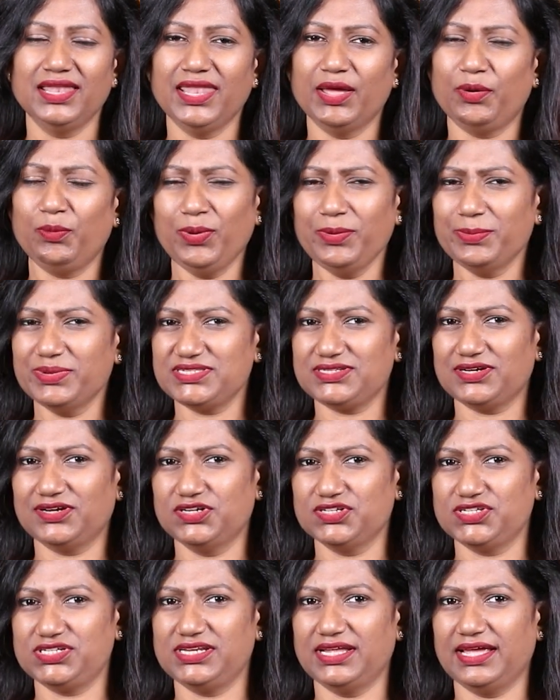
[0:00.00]
Now we must
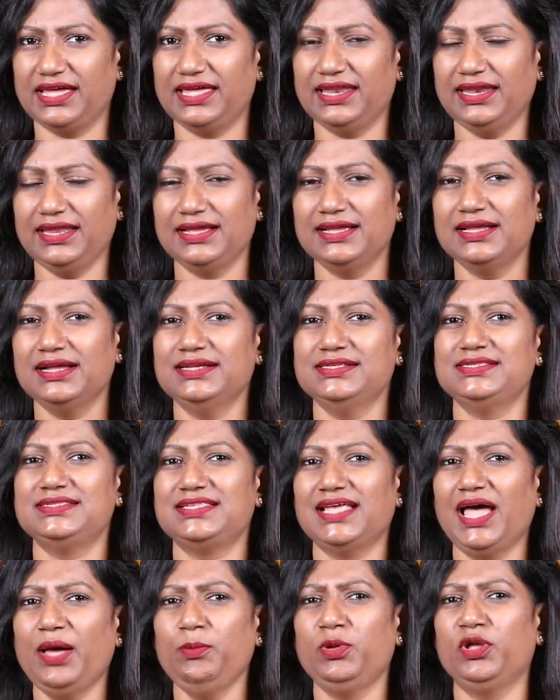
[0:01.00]
understand,
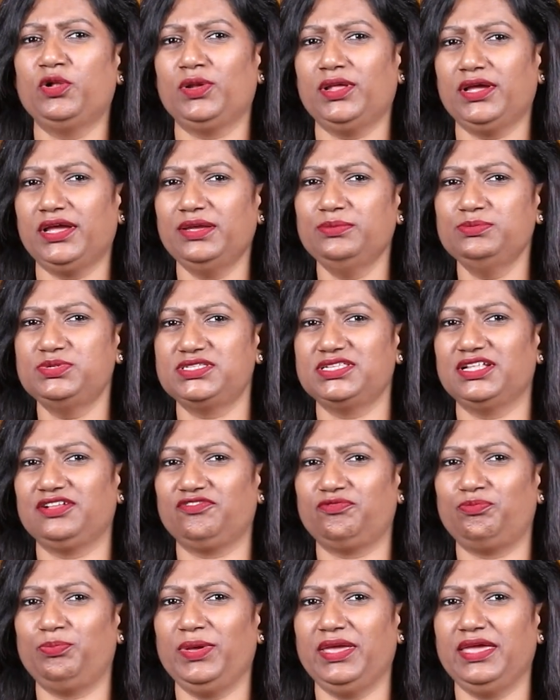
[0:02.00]
Samuel
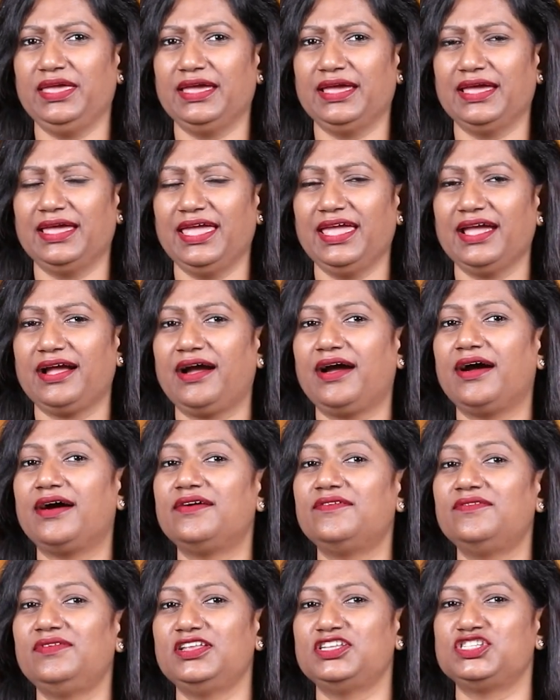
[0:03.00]
himself being a
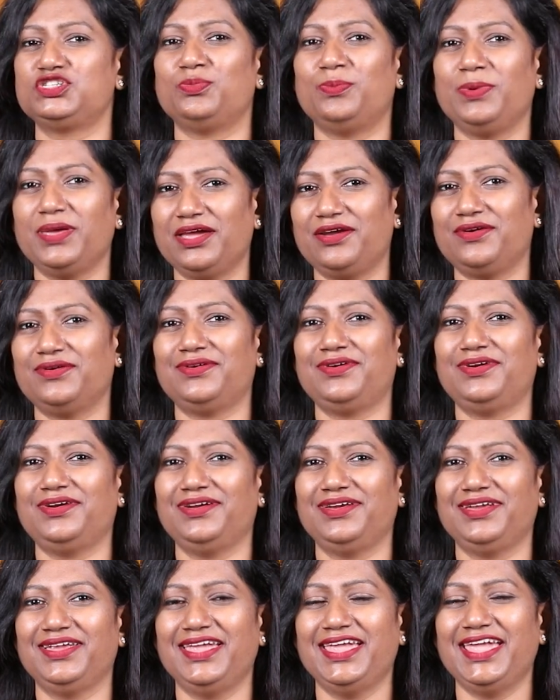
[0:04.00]
covenant
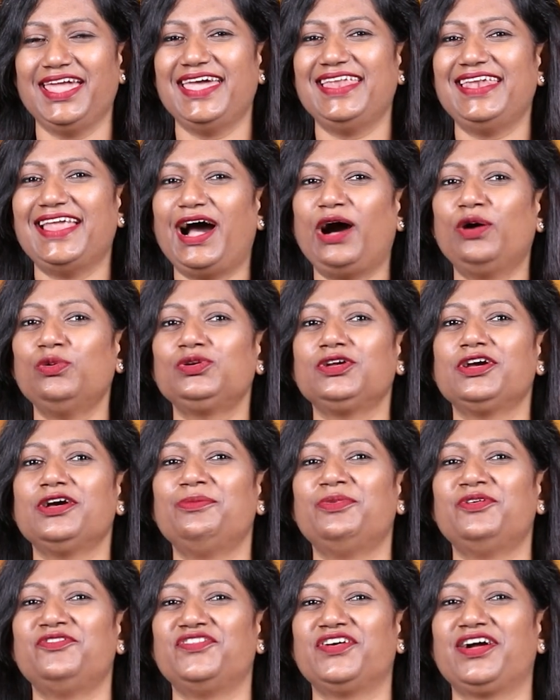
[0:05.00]
bearer, an
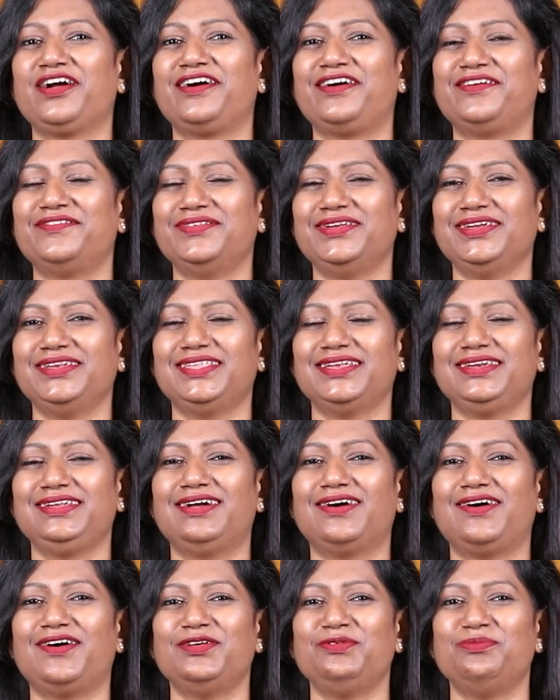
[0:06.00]
outcome of a covenant that
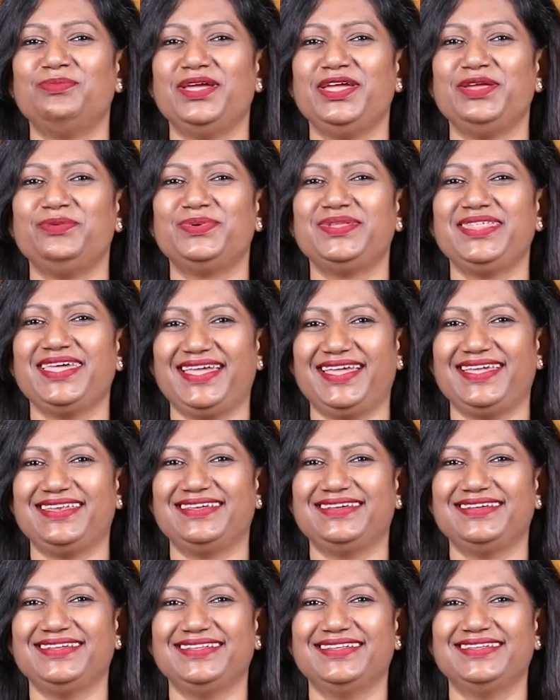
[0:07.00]
God made with
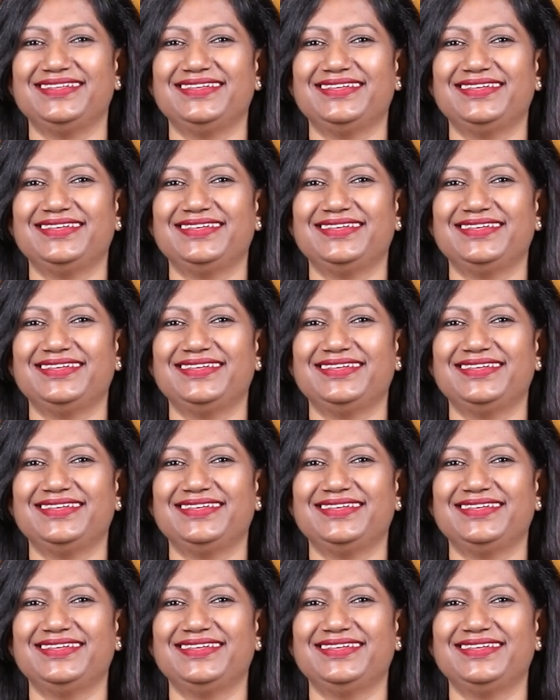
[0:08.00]
Hannah,